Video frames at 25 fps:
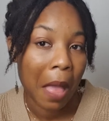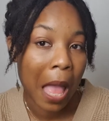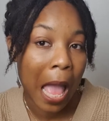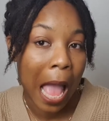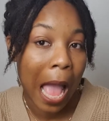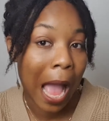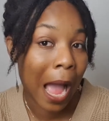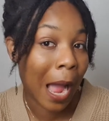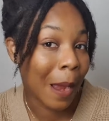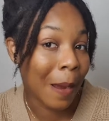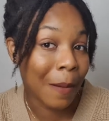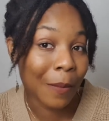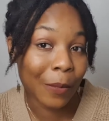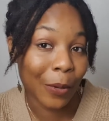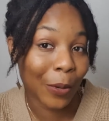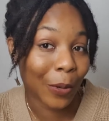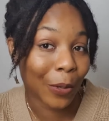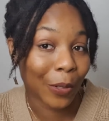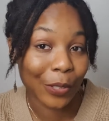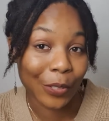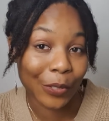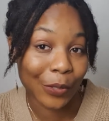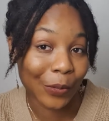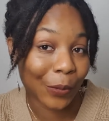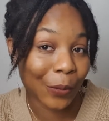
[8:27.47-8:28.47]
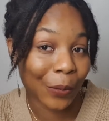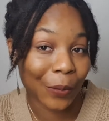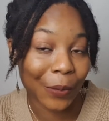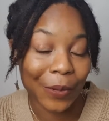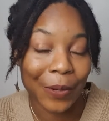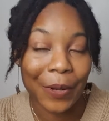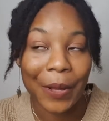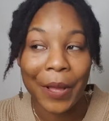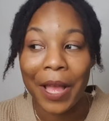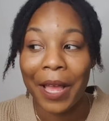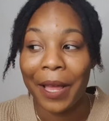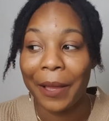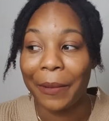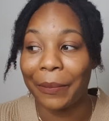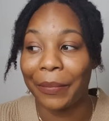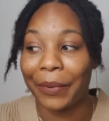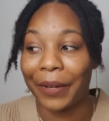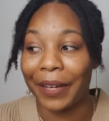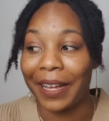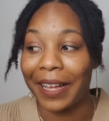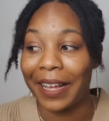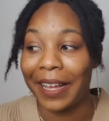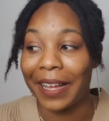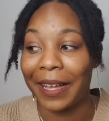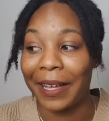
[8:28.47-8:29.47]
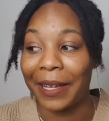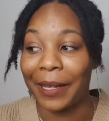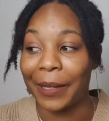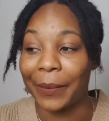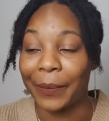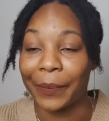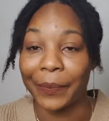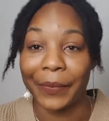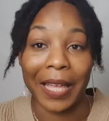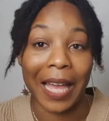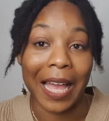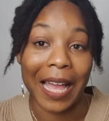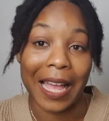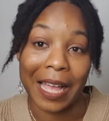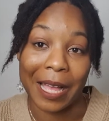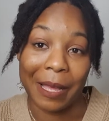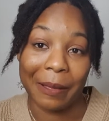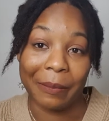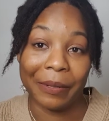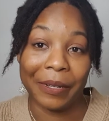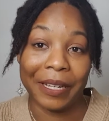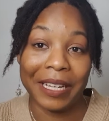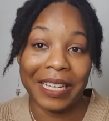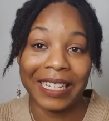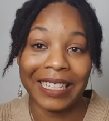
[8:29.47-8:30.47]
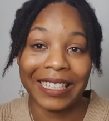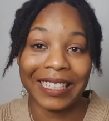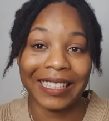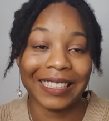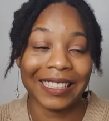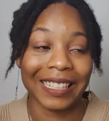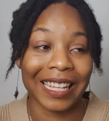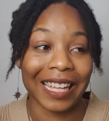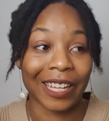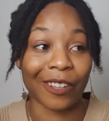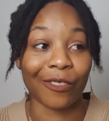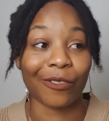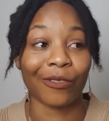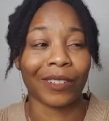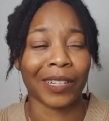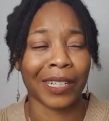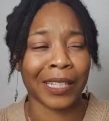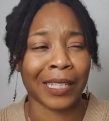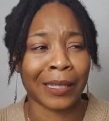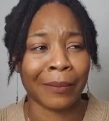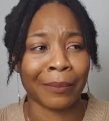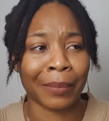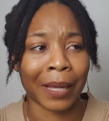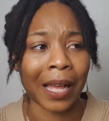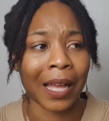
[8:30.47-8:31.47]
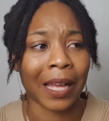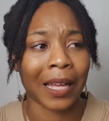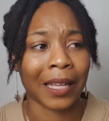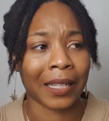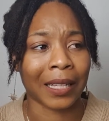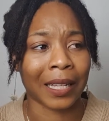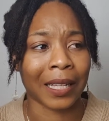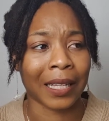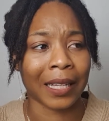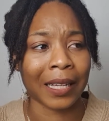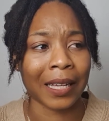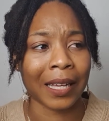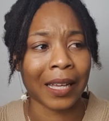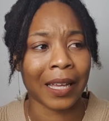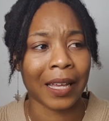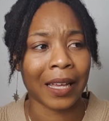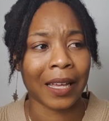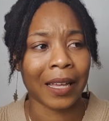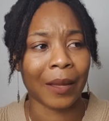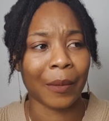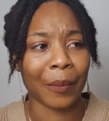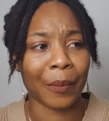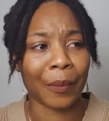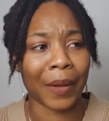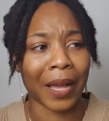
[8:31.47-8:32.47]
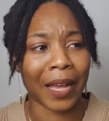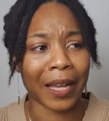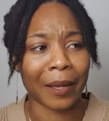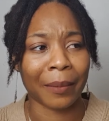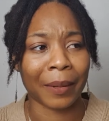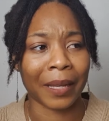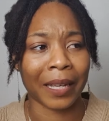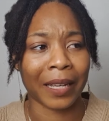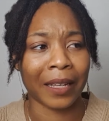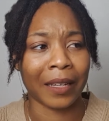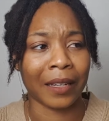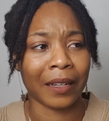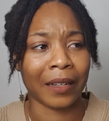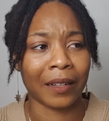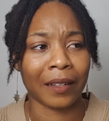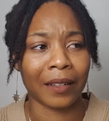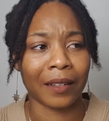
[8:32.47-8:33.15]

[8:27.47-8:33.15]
I'm not sure, but that happened. Like really bad, like back pain.